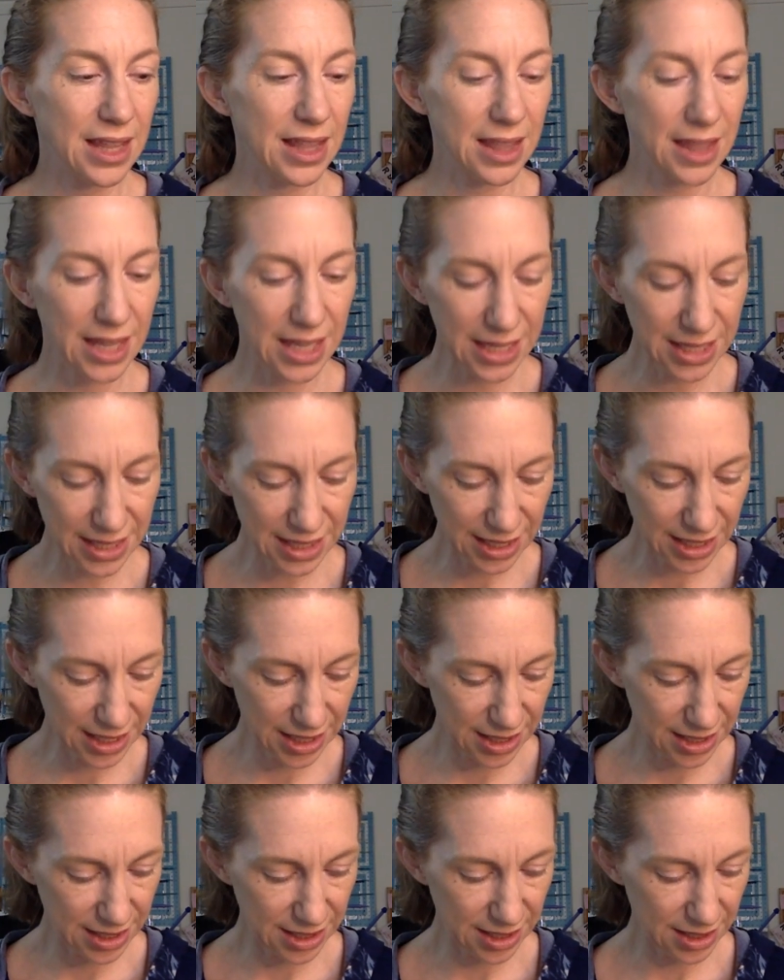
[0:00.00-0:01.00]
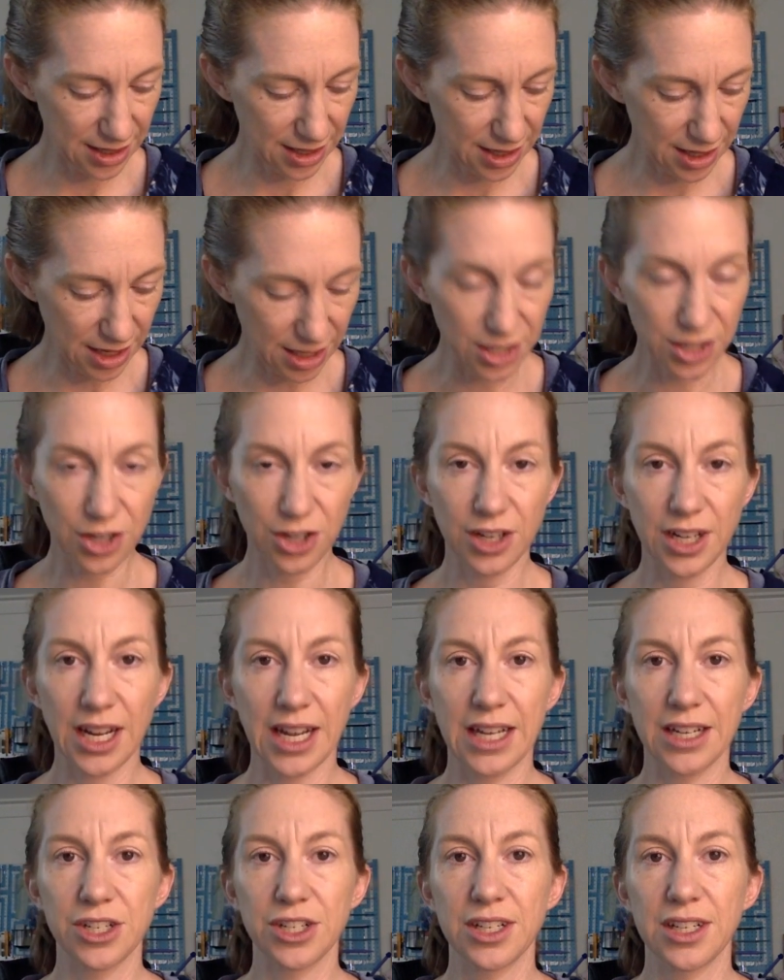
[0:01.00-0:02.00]
This is a skirt
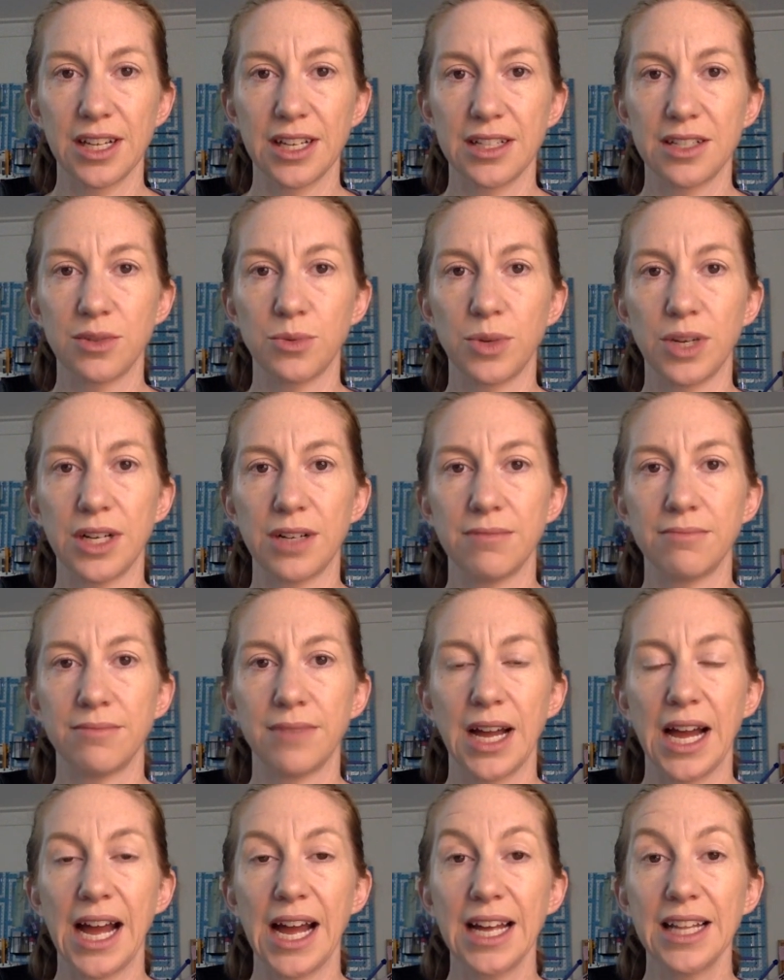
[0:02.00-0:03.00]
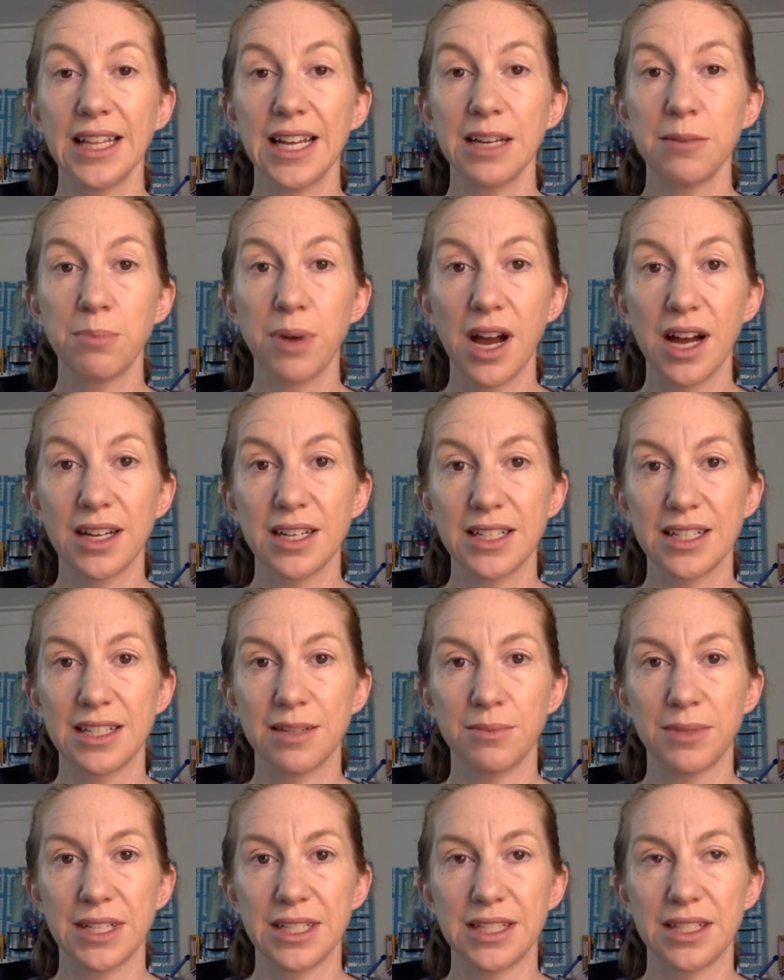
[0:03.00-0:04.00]
I actually like to wear. I like pockets
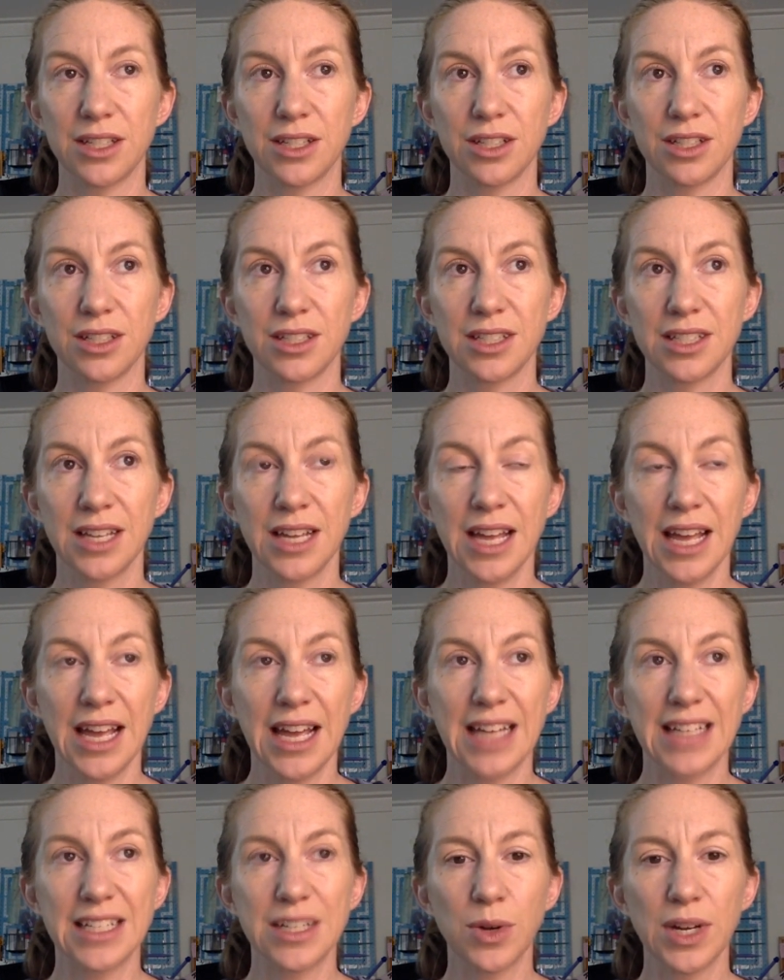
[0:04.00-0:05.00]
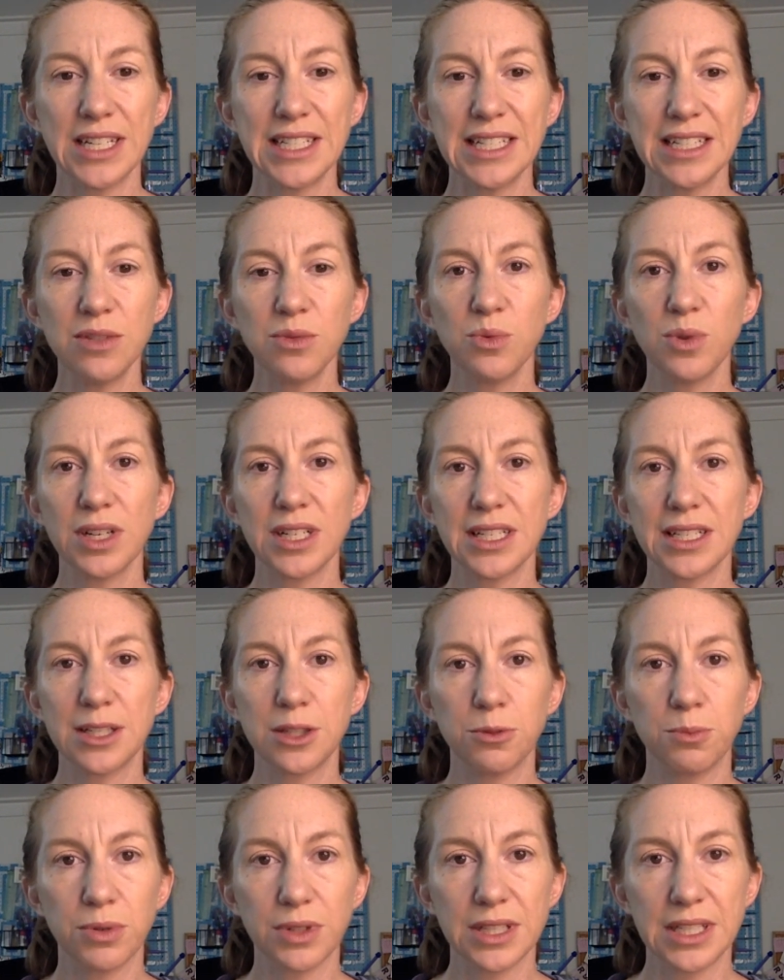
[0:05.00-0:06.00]
in my skirts. And so I didn't want it
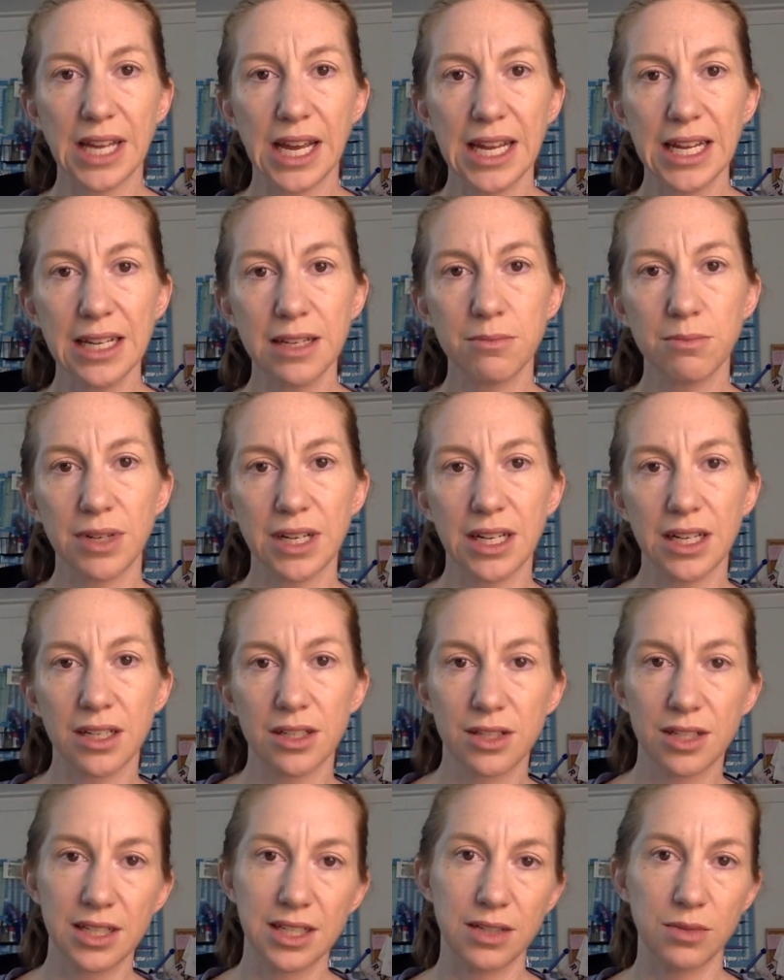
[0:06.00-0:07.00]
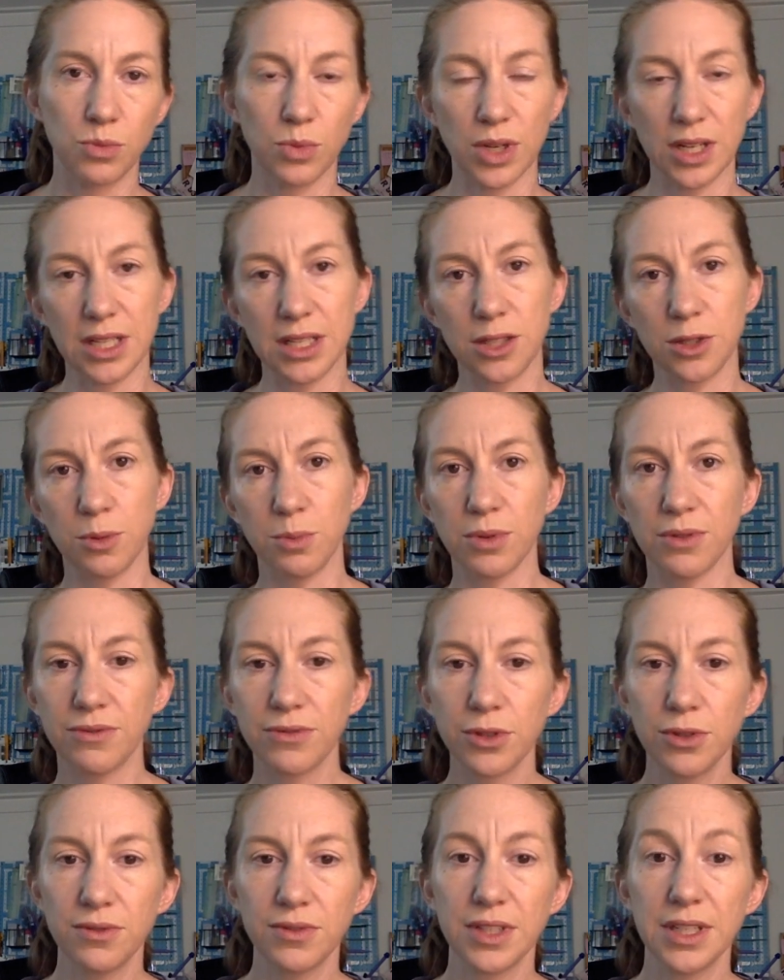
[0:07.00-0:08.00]
super tight, but I also didn't want it super
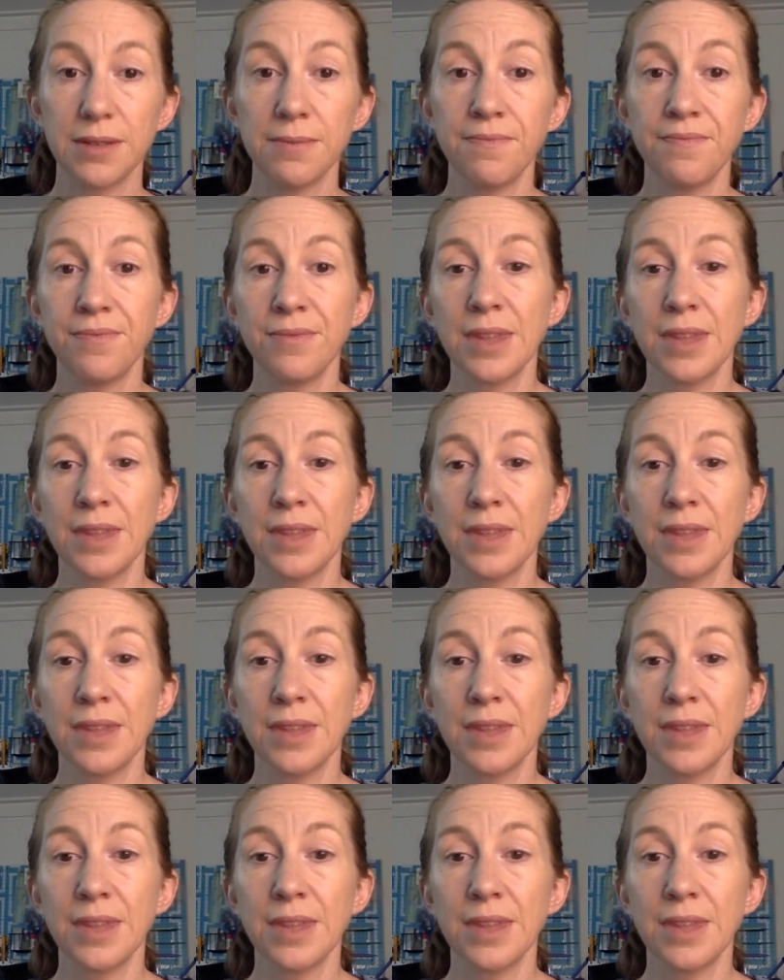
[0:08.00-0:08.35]
floofy.